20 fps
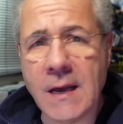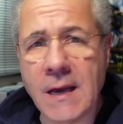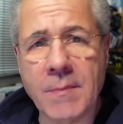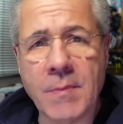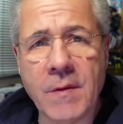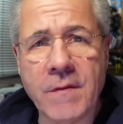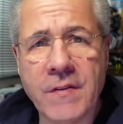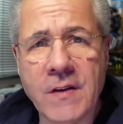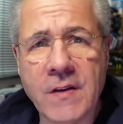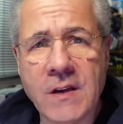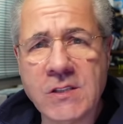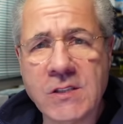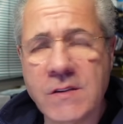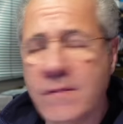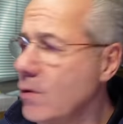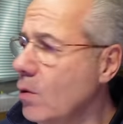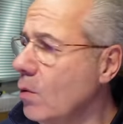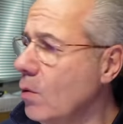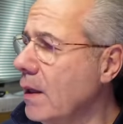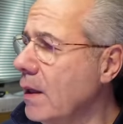Uh, but first
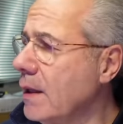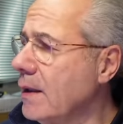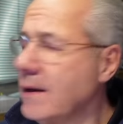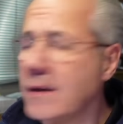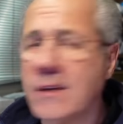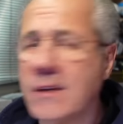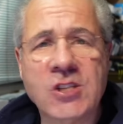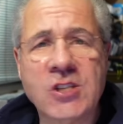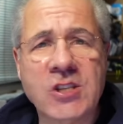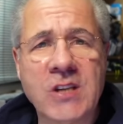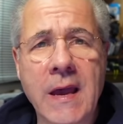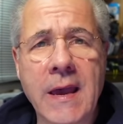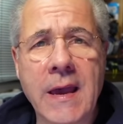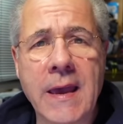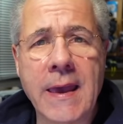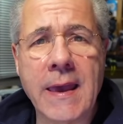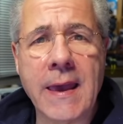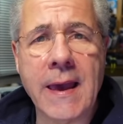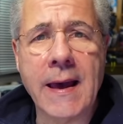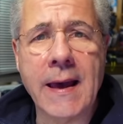of all I'd like to
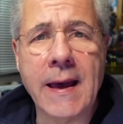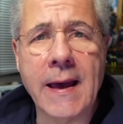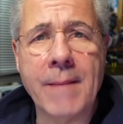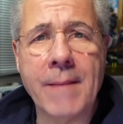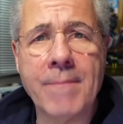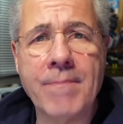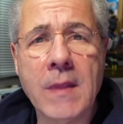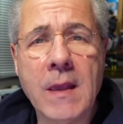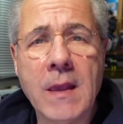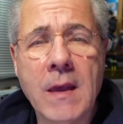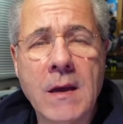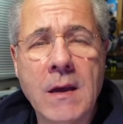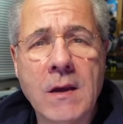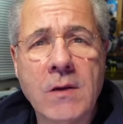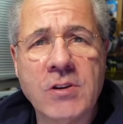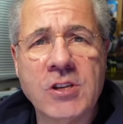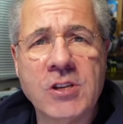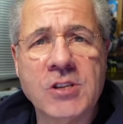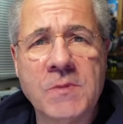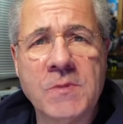say um,
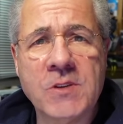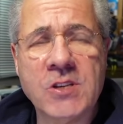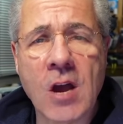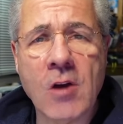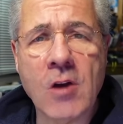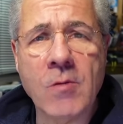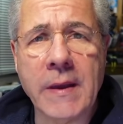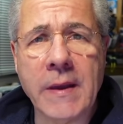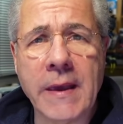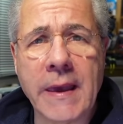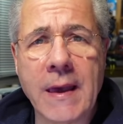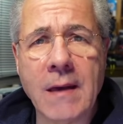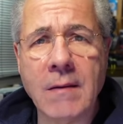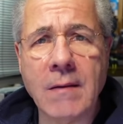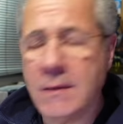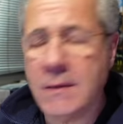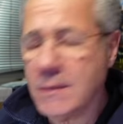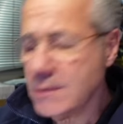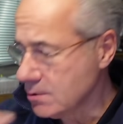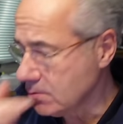Christmas opening
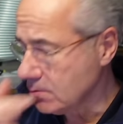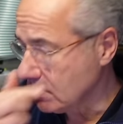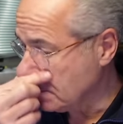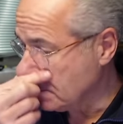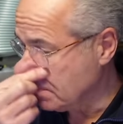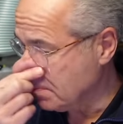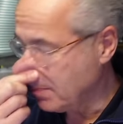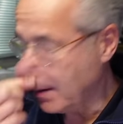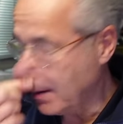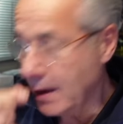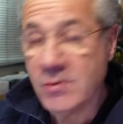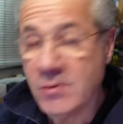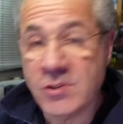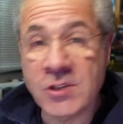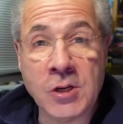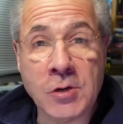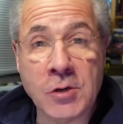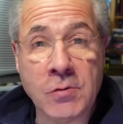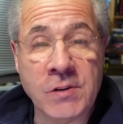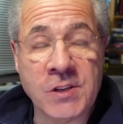hours or
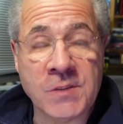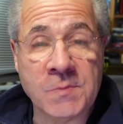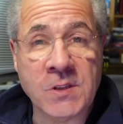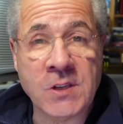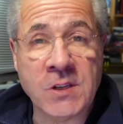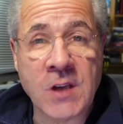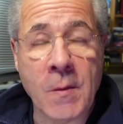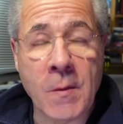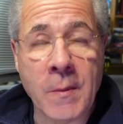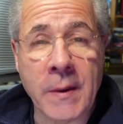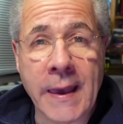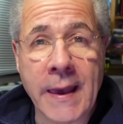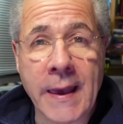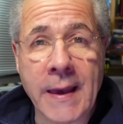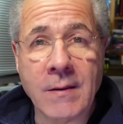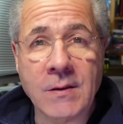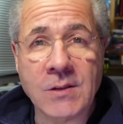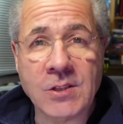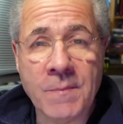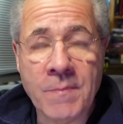post Christmas opening
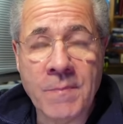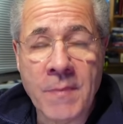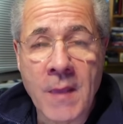hours